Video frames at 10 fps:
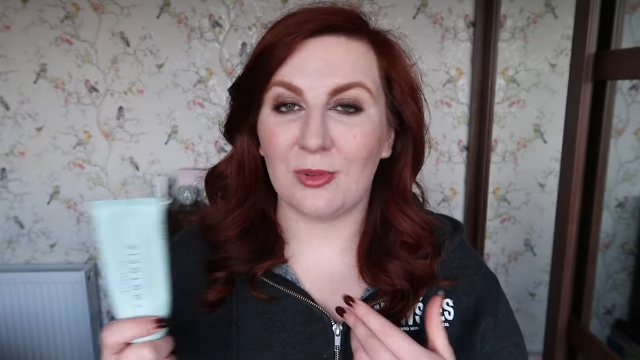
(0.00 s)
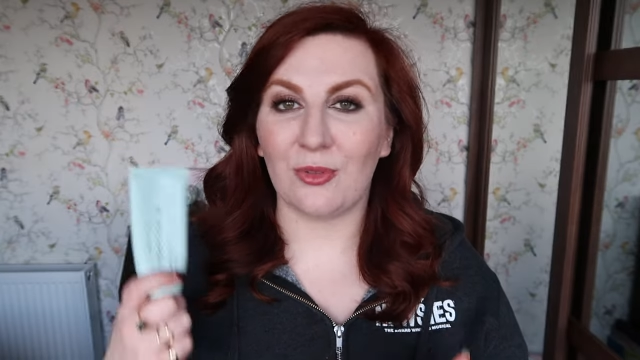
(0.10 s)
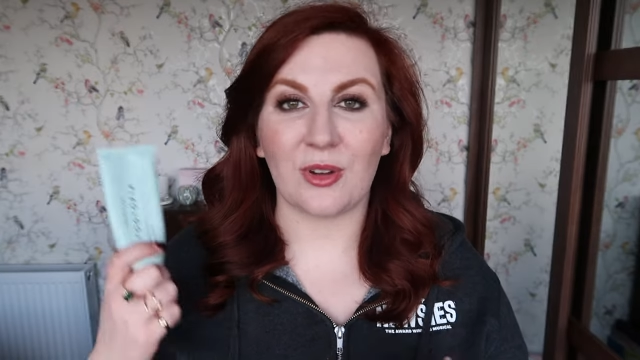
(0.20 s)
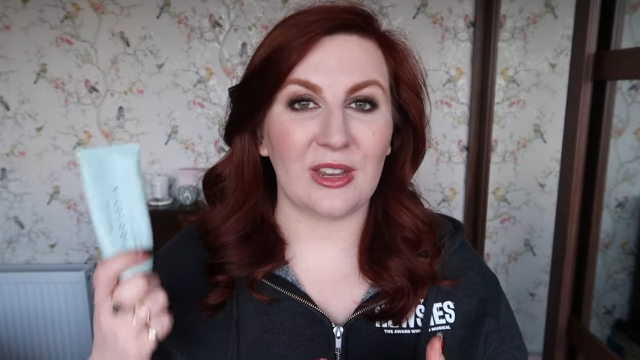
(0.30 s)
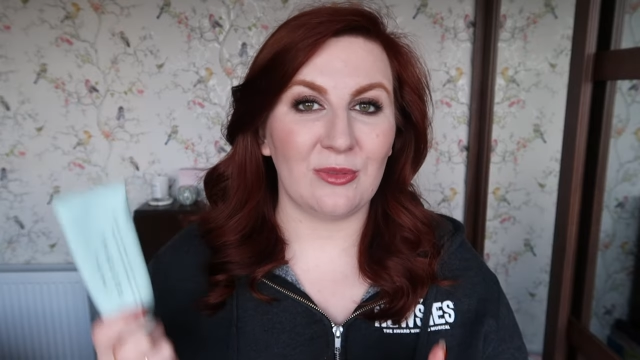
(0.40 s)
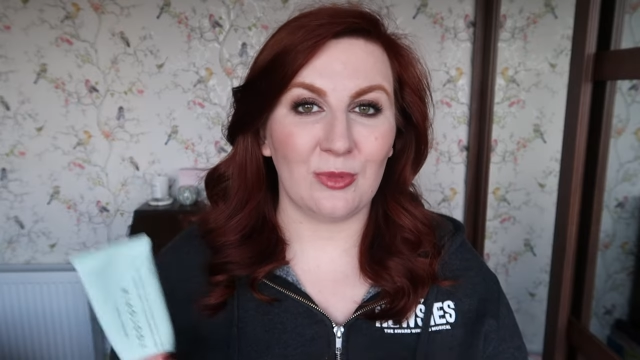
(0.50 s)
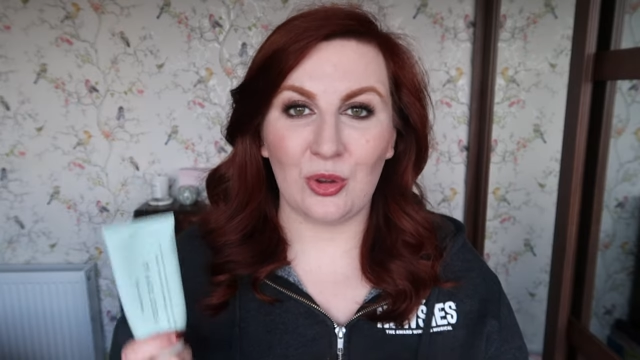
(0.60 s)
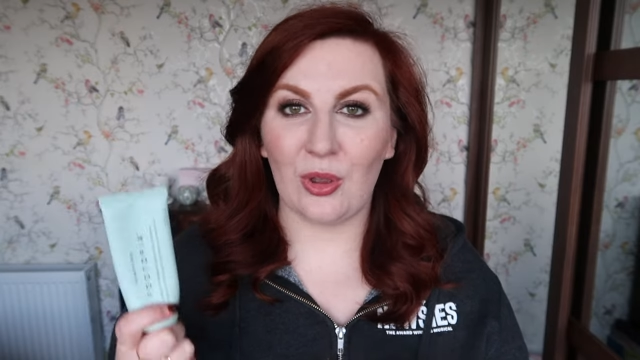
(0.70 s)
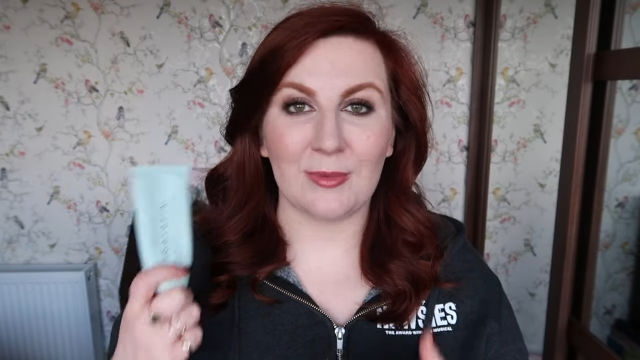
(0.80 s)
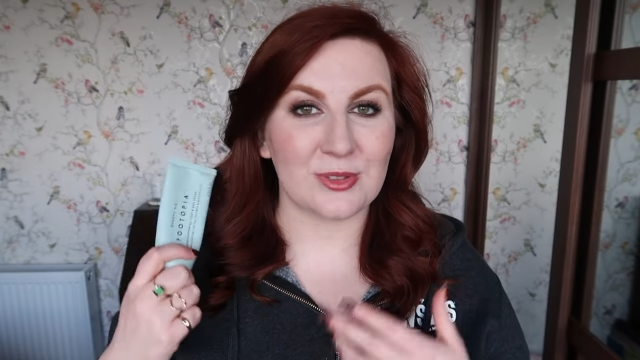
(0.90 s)
before I
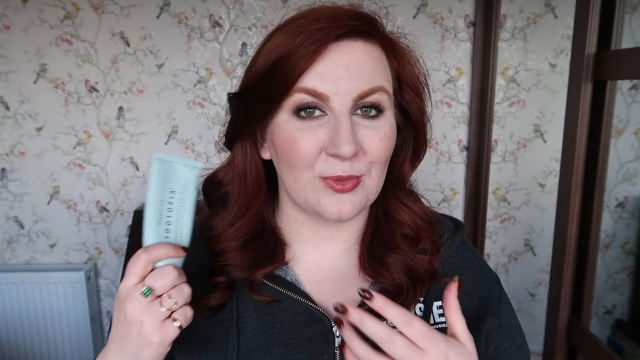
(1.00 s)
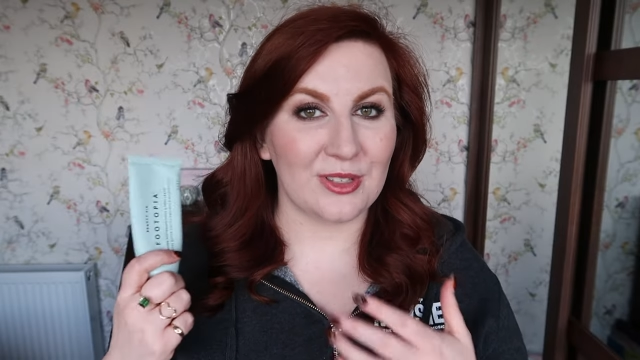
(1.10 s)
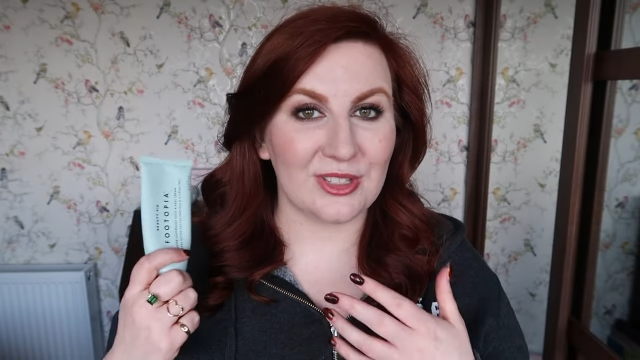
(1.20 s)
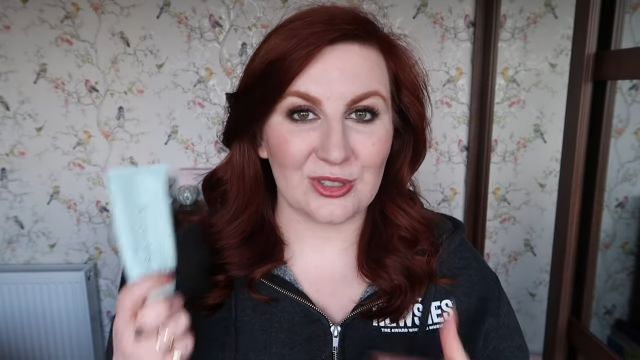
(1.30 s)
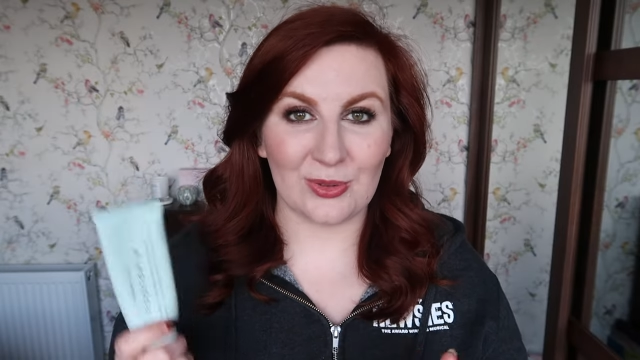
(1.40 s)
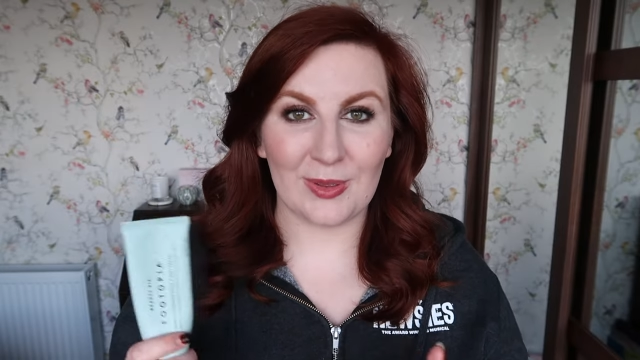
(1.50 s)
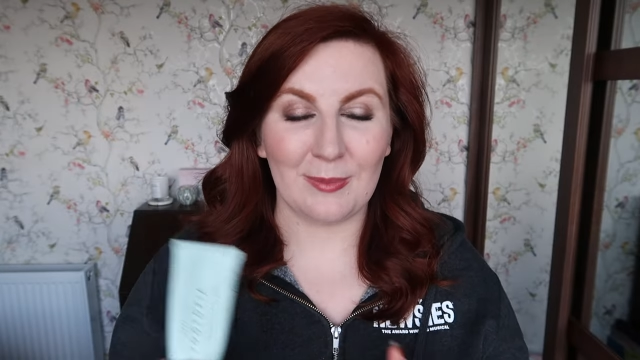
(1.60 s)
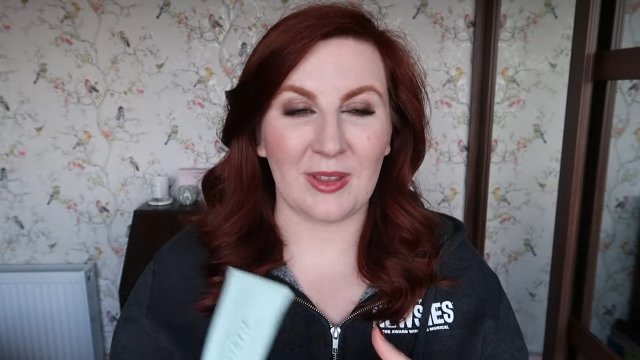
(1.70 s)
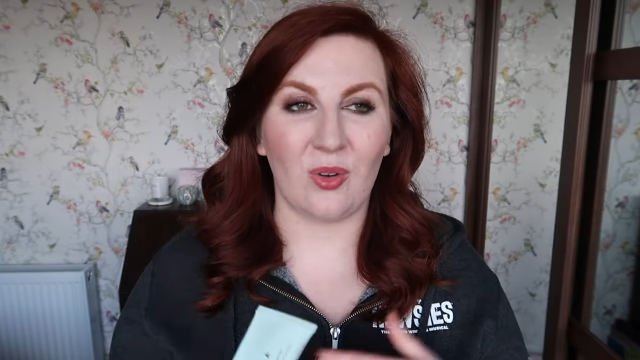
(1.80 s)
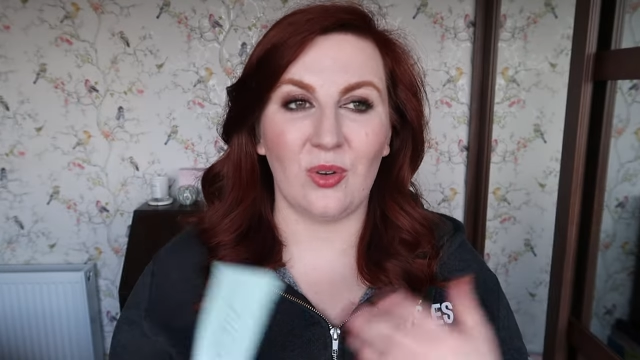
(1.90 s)
knew I was going to do
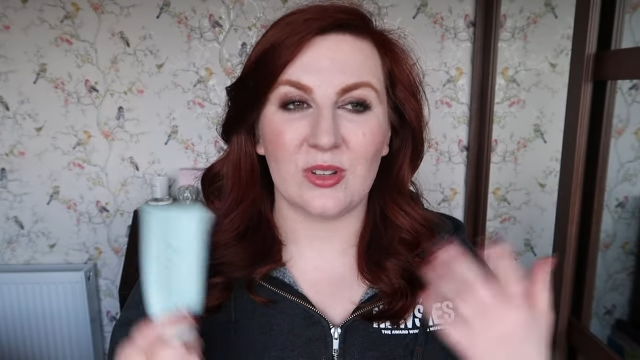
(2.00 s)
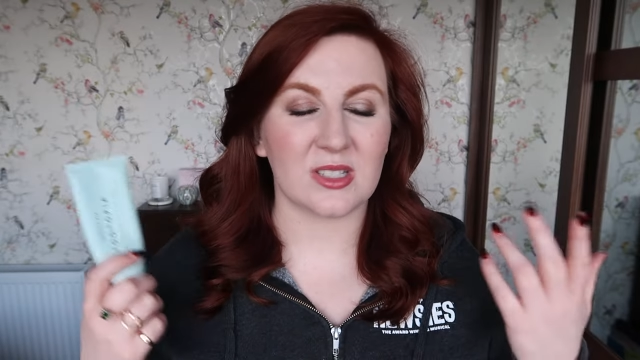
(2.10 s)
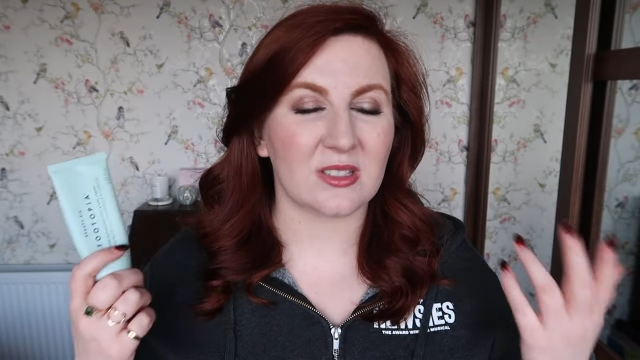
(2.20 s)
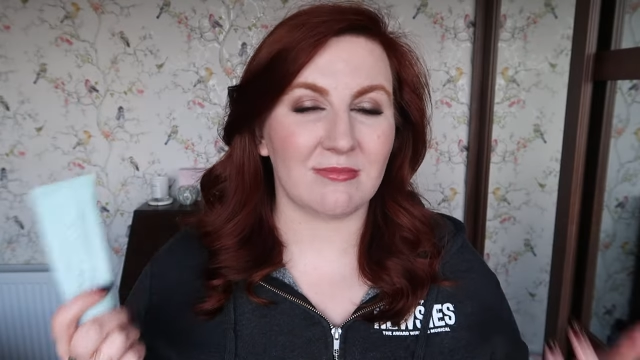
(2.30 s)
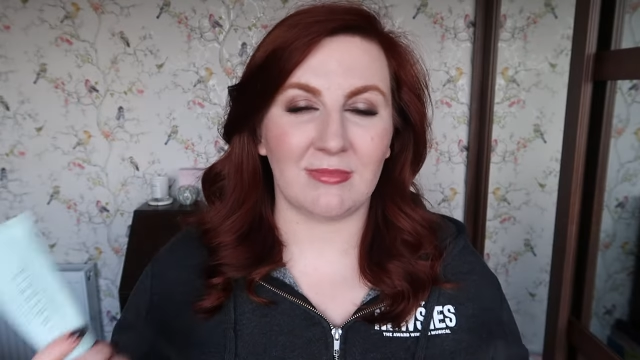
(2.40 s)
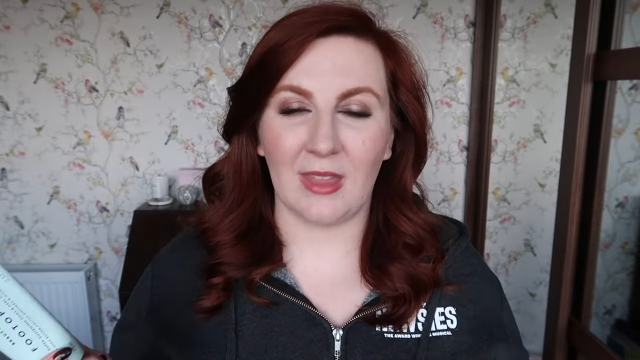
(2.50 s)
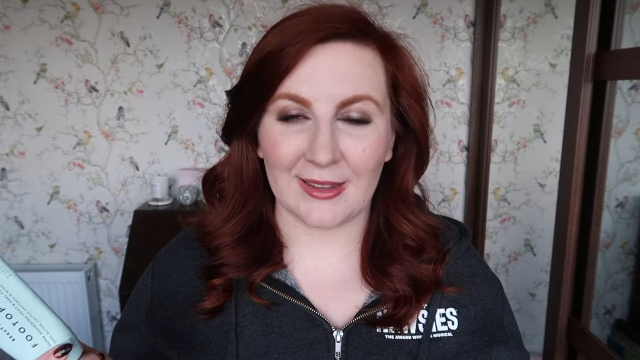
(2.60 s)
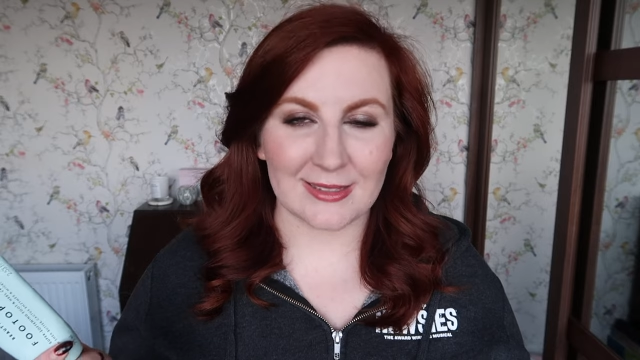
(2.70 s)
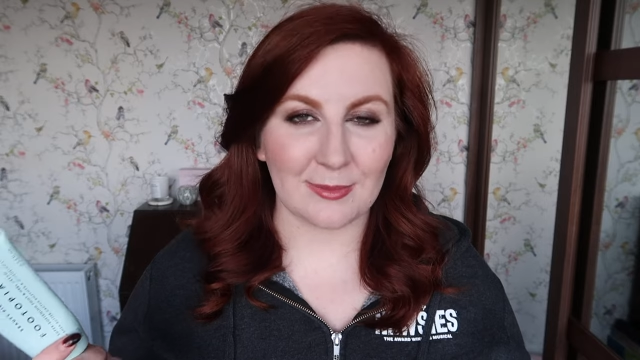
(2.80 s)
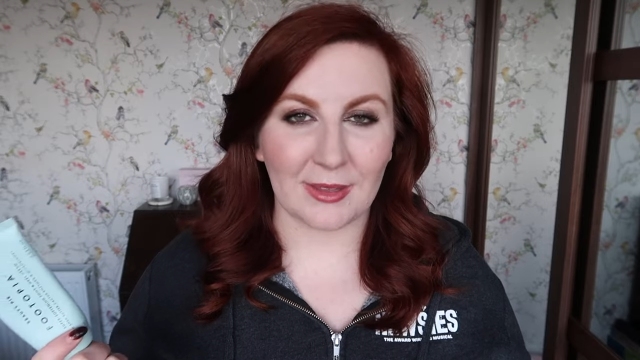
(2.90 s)
it because
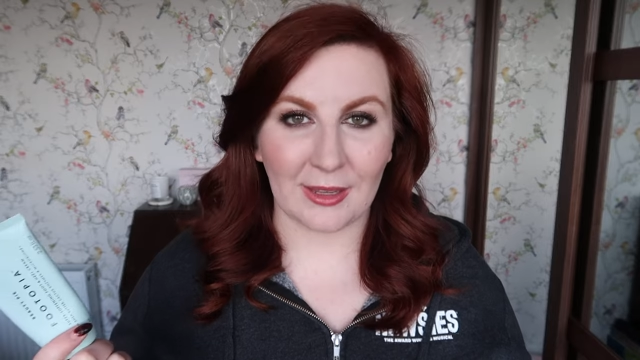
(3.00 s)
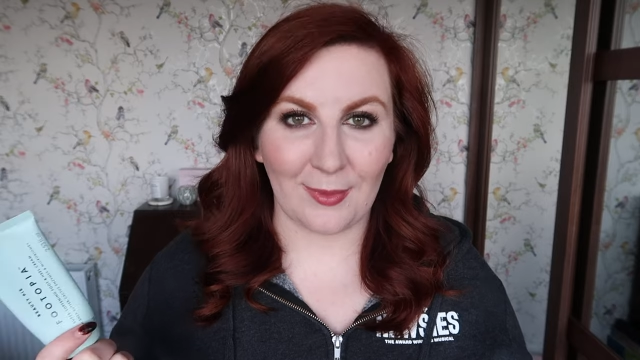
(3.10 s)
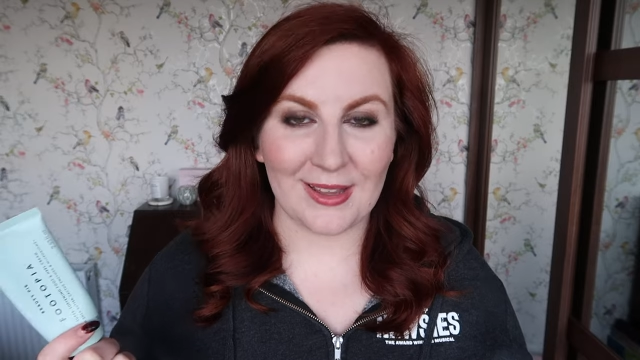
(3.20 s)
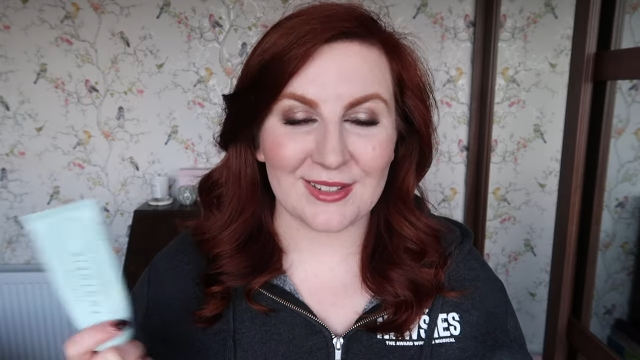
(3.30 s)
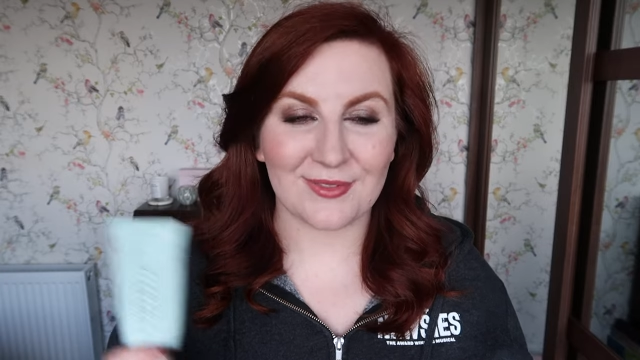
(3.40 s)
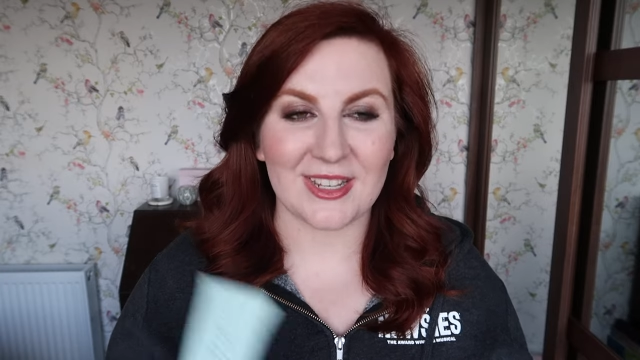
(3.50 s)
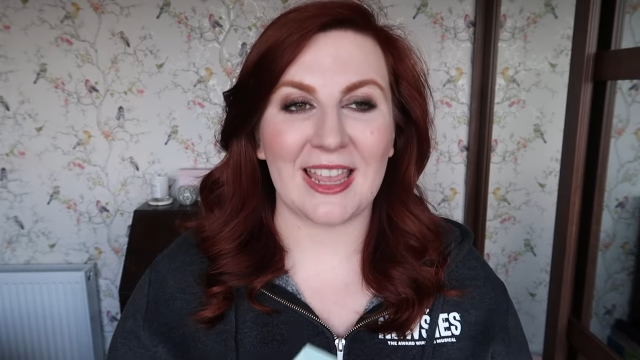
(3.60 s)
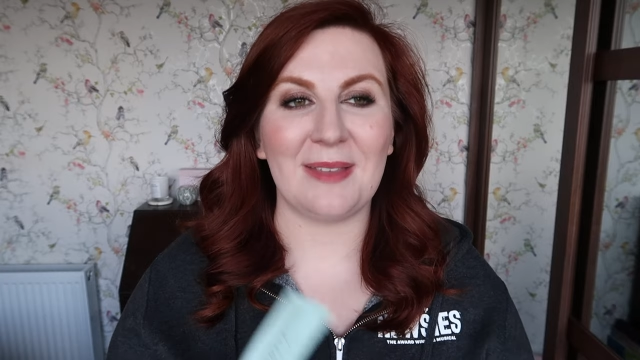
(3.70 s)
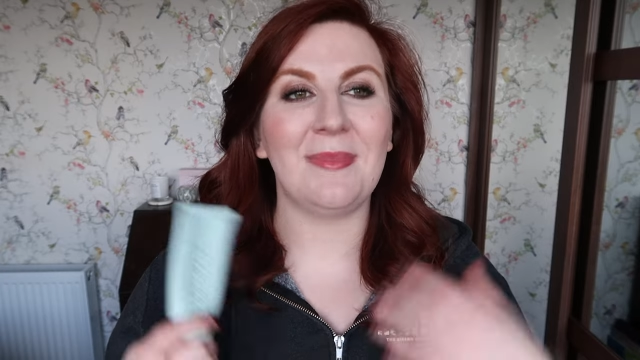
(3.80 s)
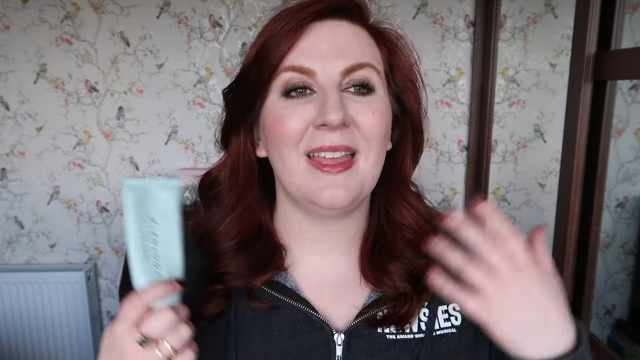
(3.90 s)
that seemed like a waste of
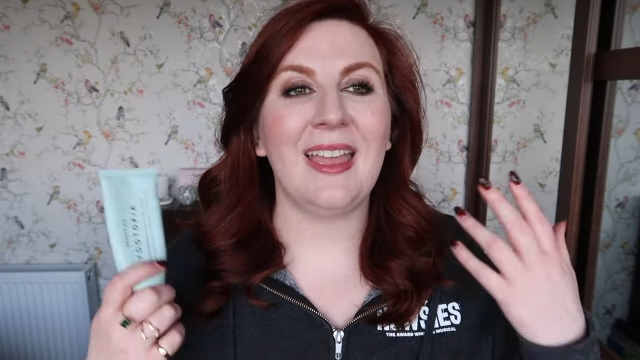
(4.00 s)
time.